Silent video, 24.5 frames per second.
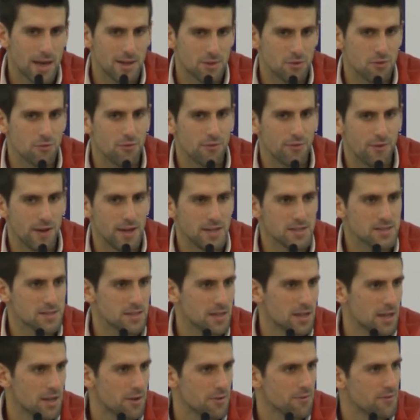had to face
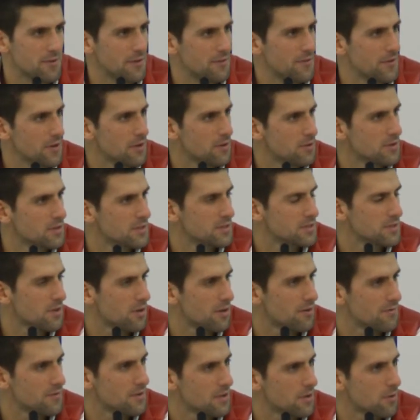a lot of difficulties
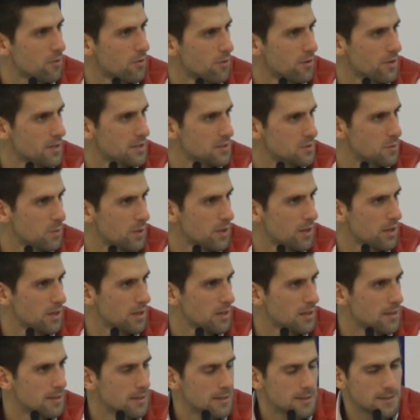off the court as
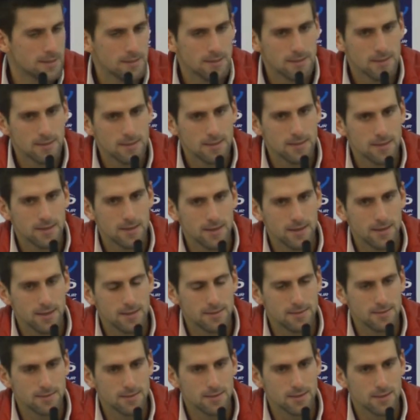well.
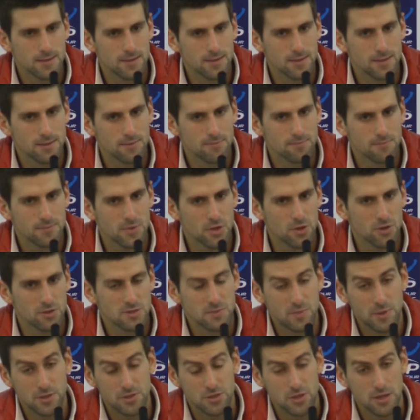And,
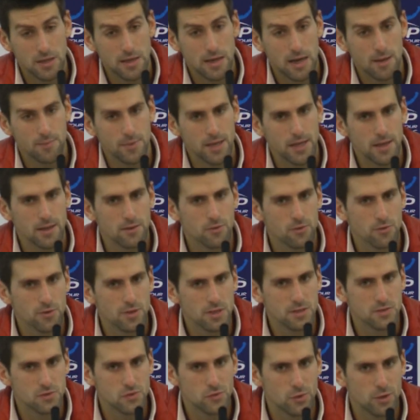especially coming into
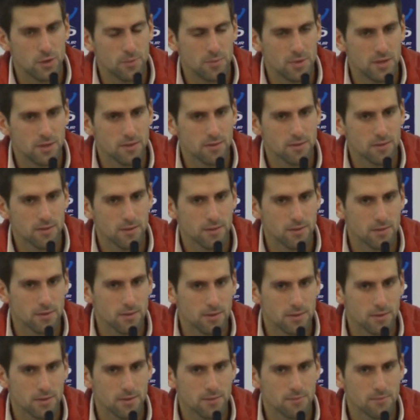this tournament
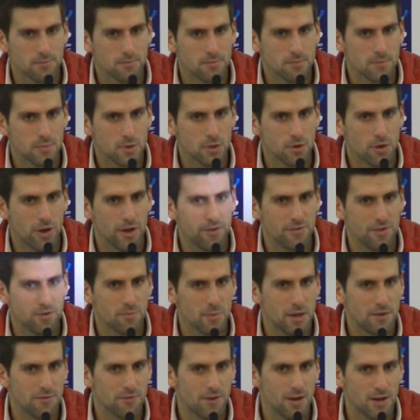and, having
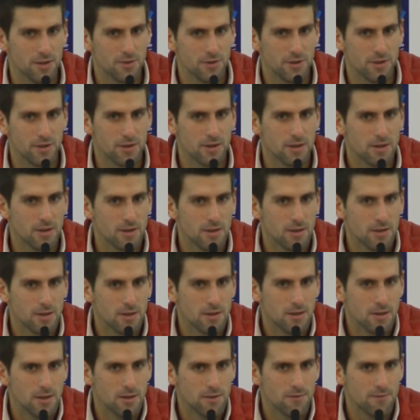my father
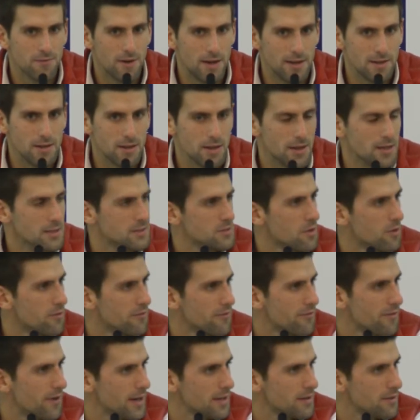fighting his own
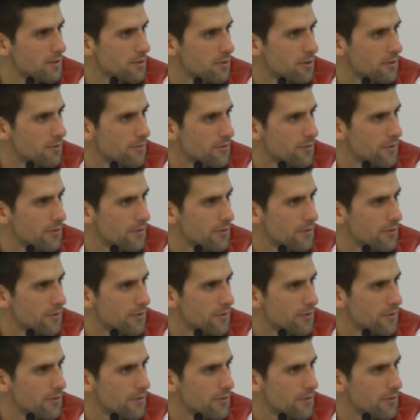fight, you know,